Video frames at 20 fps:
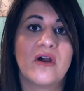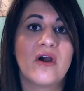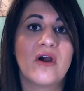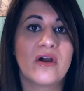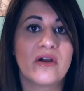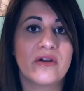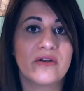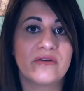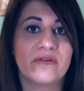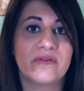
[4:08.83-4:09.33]

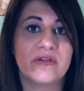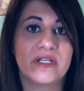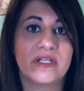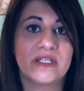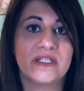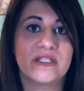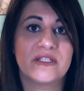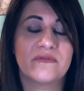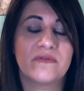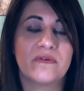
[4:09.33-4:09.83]
harder it
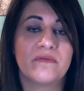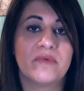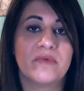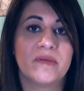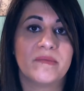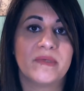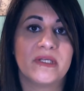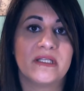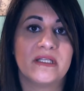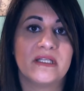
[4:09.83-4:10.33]
is for
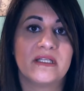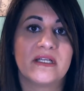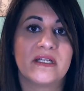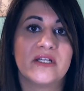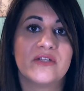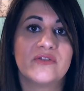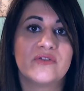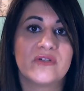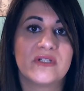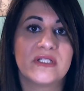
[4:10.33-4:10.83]
women in
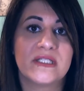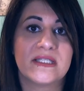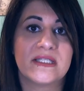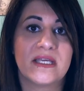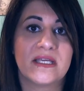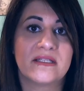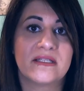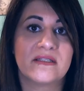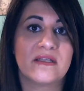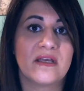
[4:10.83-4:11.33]
countries
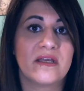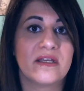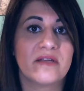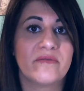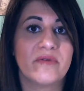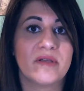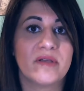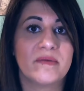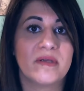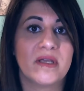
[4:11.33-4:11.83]
like Saudi
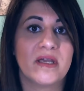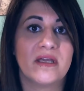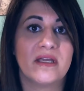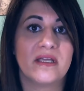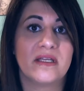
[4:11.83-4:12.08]
Arabia